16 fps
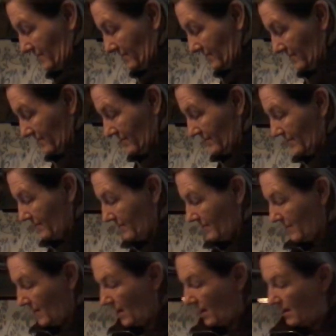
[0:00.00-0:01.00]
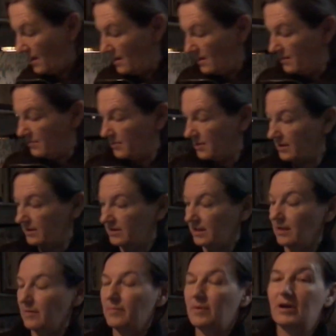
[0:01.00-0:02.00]
I'm going to
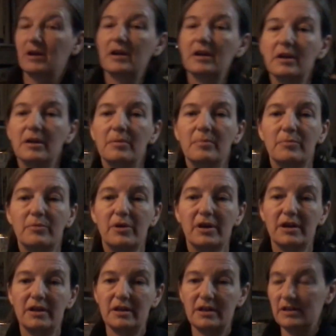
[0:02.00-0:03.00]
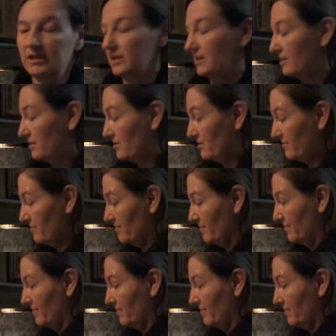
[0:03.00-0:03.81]
set my bread in here